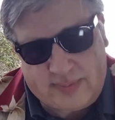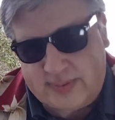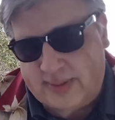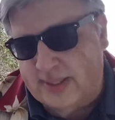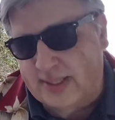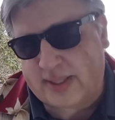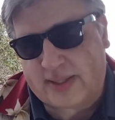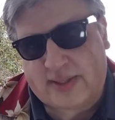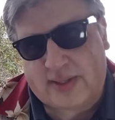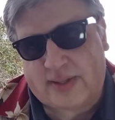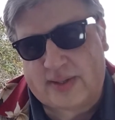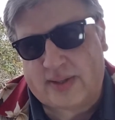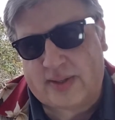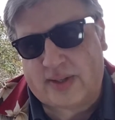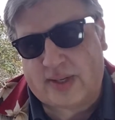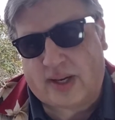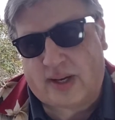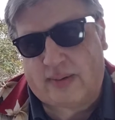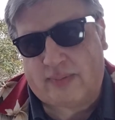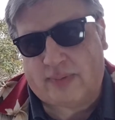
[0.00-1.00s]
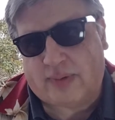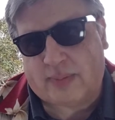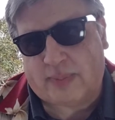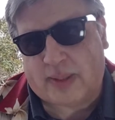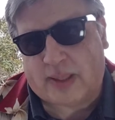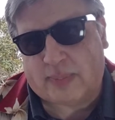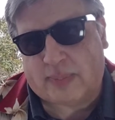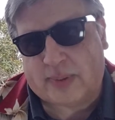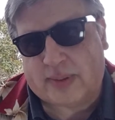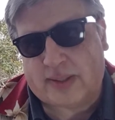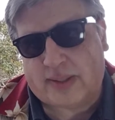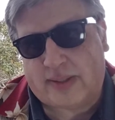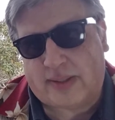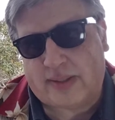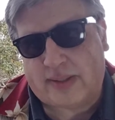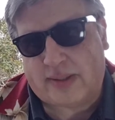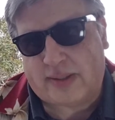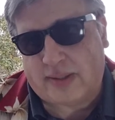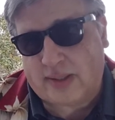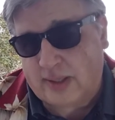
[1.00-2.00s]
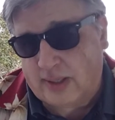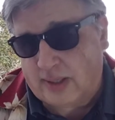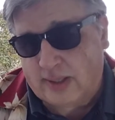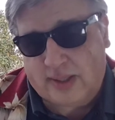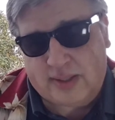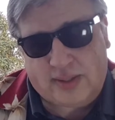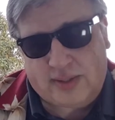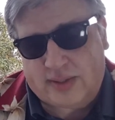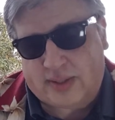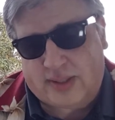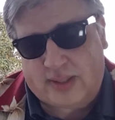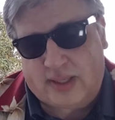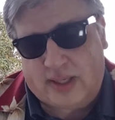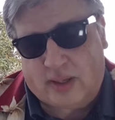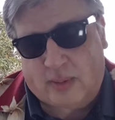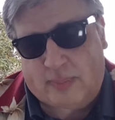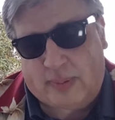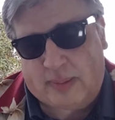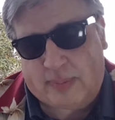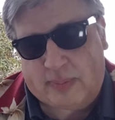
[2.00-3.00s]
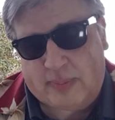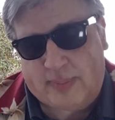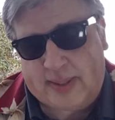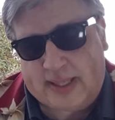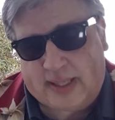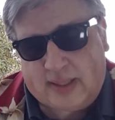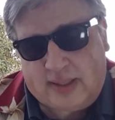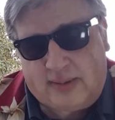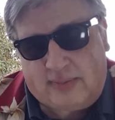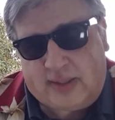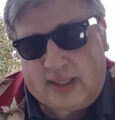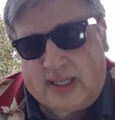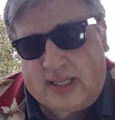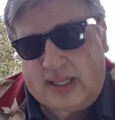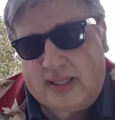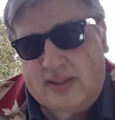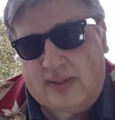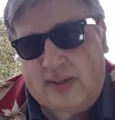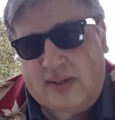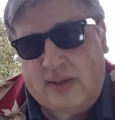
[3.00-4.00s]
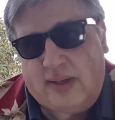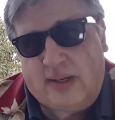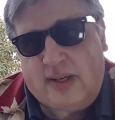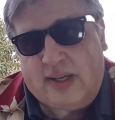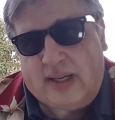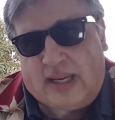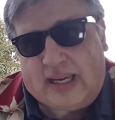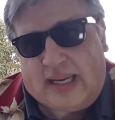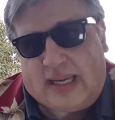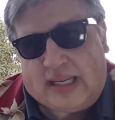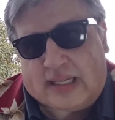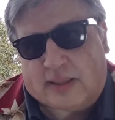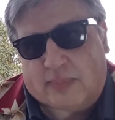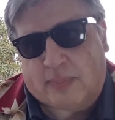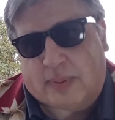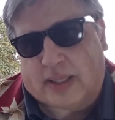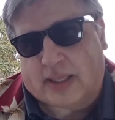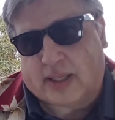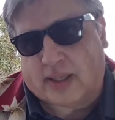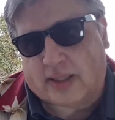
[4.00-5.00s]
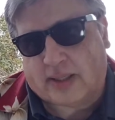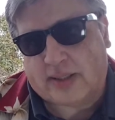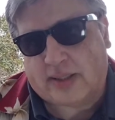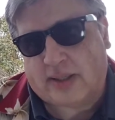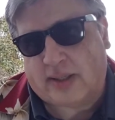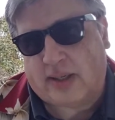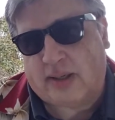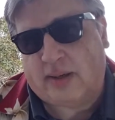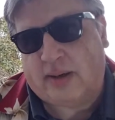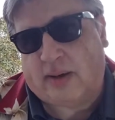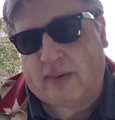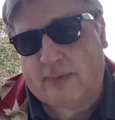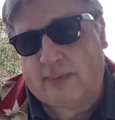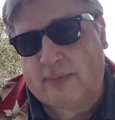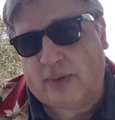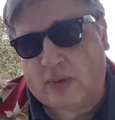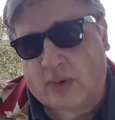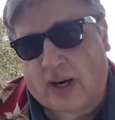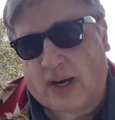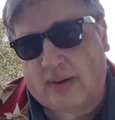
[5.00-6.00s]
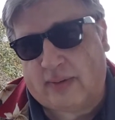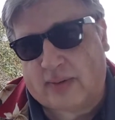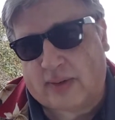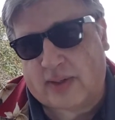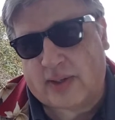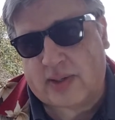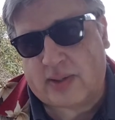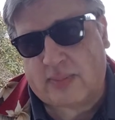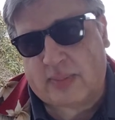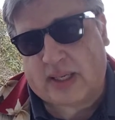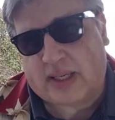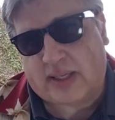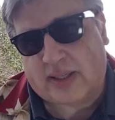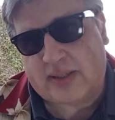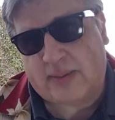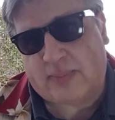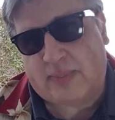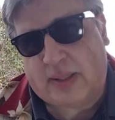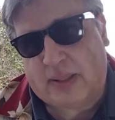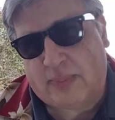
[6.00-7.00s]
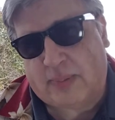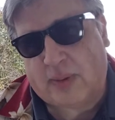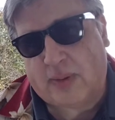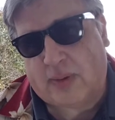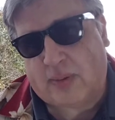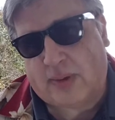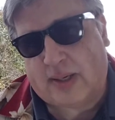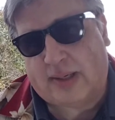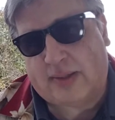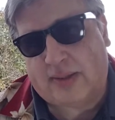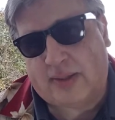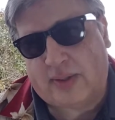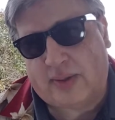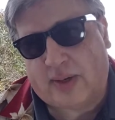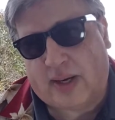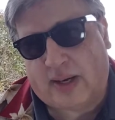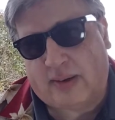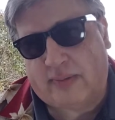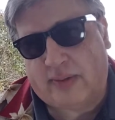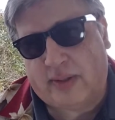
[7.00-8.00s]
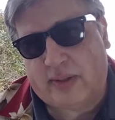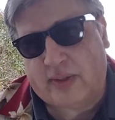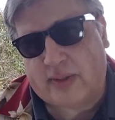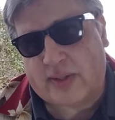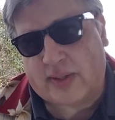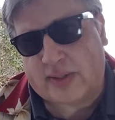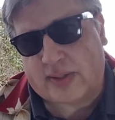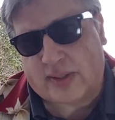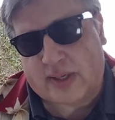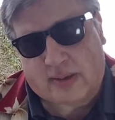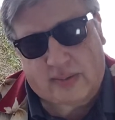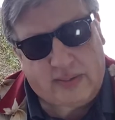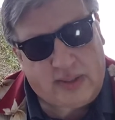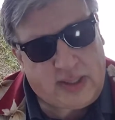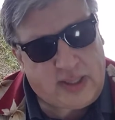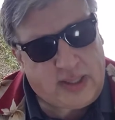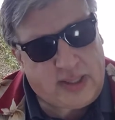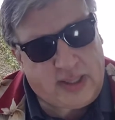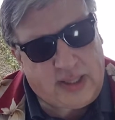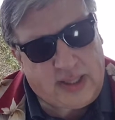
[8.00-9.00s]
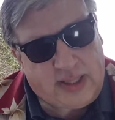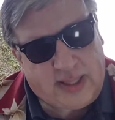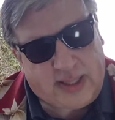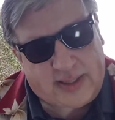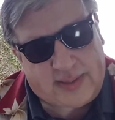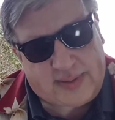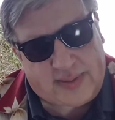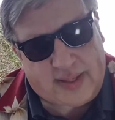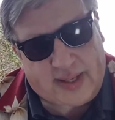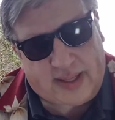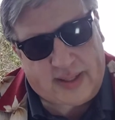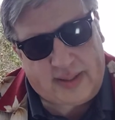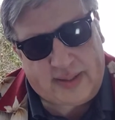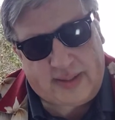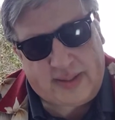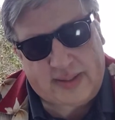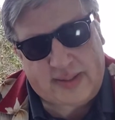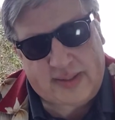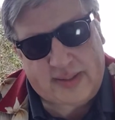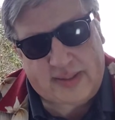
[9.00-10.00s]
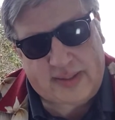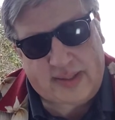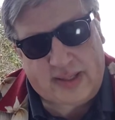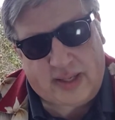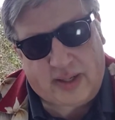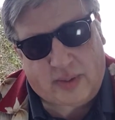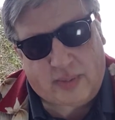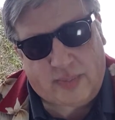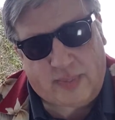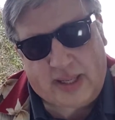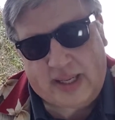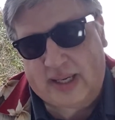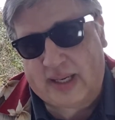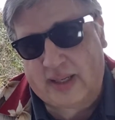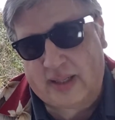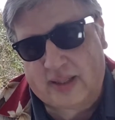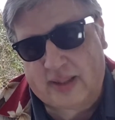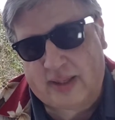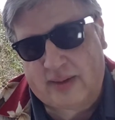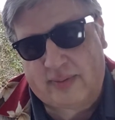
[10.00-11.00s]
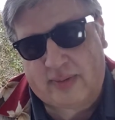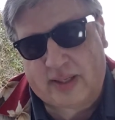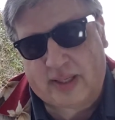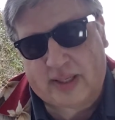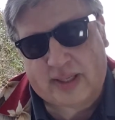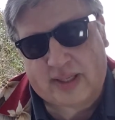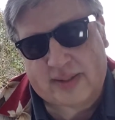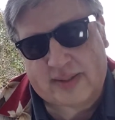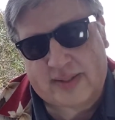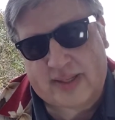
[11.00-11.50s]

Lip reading: this is a job for people. This is, people make a living. Kids eat because of drivers, because people go out and drive and do this stuff. It's not, making a living is